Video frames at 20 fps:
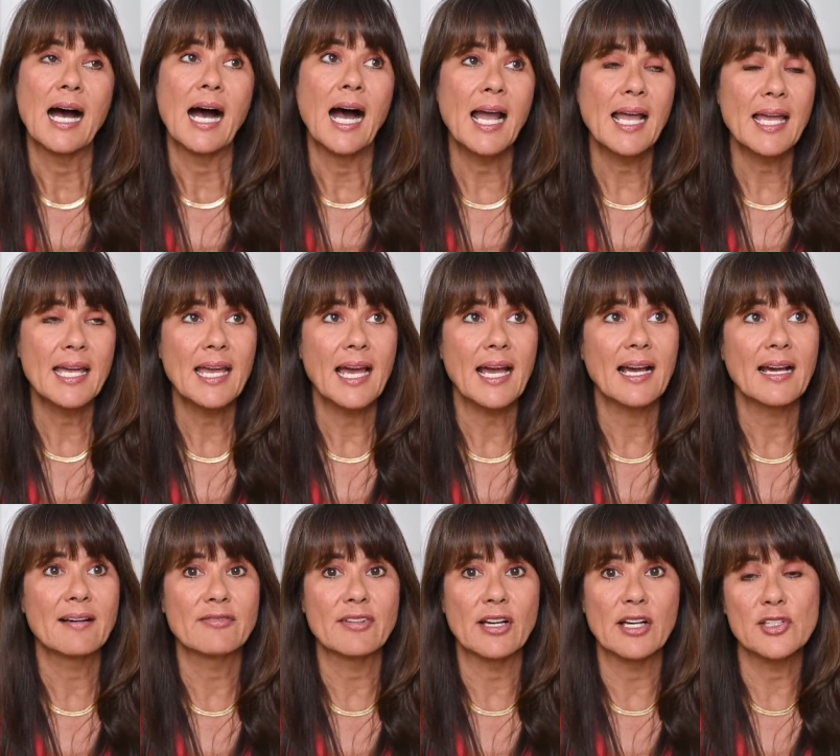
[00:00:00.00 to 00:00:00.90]
I
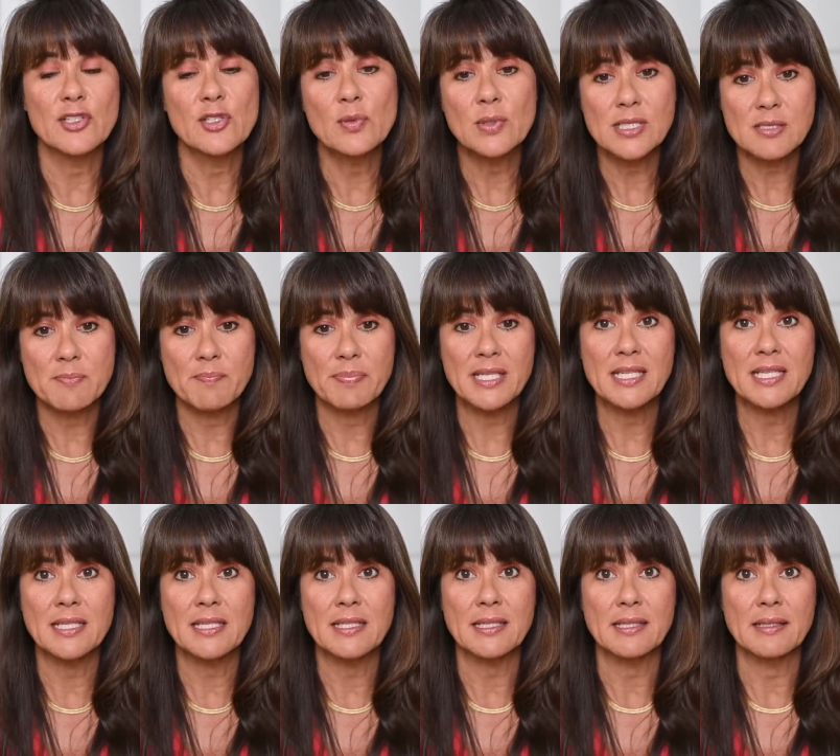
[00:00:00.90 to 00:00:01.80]
have a U S
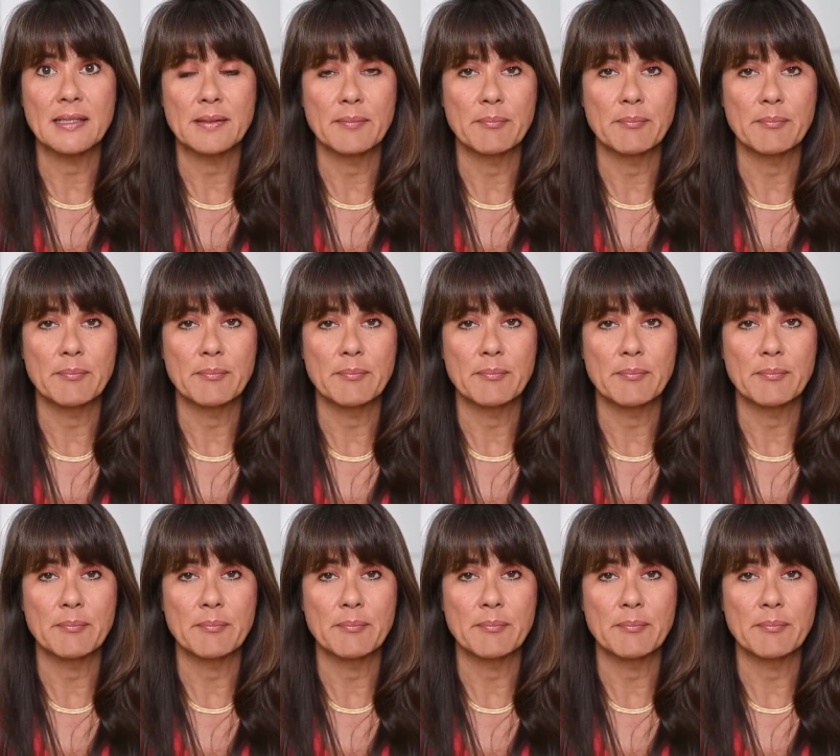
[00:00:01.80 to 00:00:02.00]
B